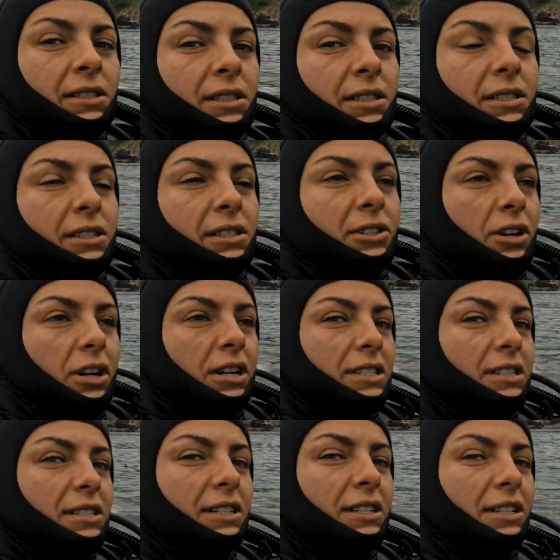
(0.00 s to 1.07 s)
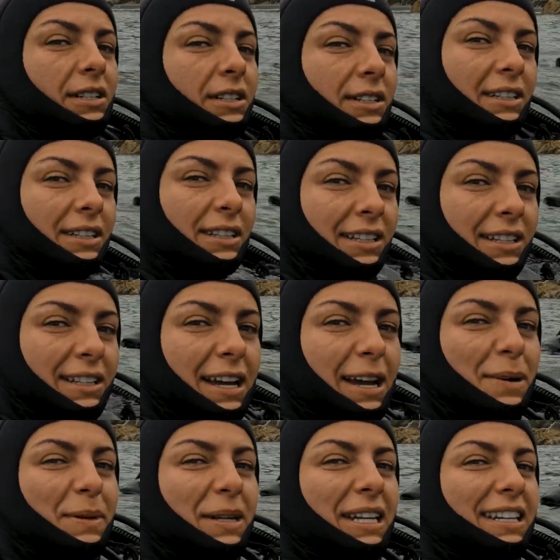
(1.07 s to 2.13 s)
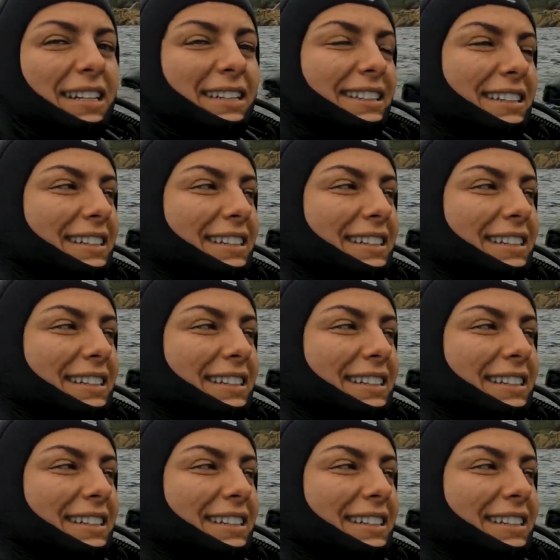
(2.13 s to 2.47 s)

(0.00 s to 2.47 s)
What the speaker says: Gee, Paul. How many?